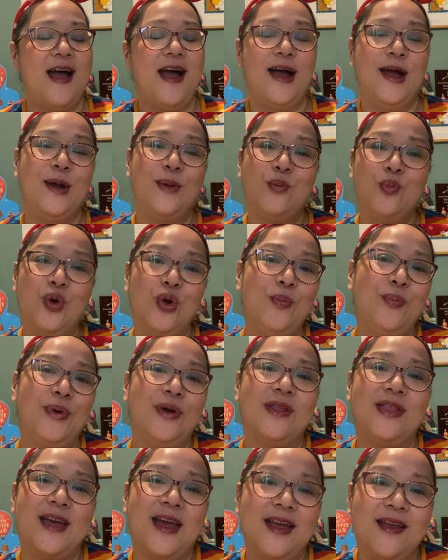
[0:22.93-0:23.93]
World
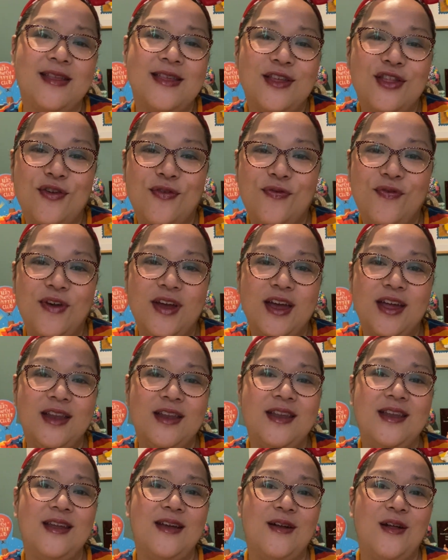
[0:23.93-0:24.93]
Book Day is such a
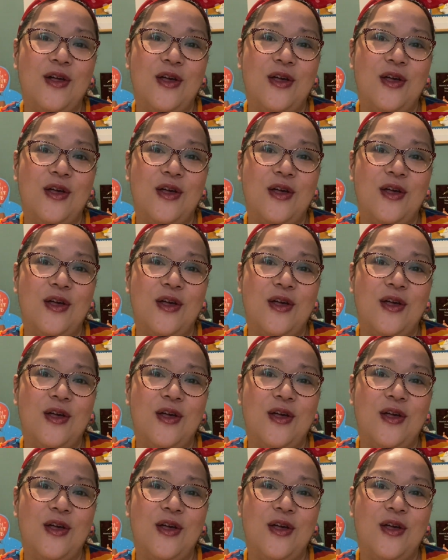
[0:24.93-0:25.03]
fun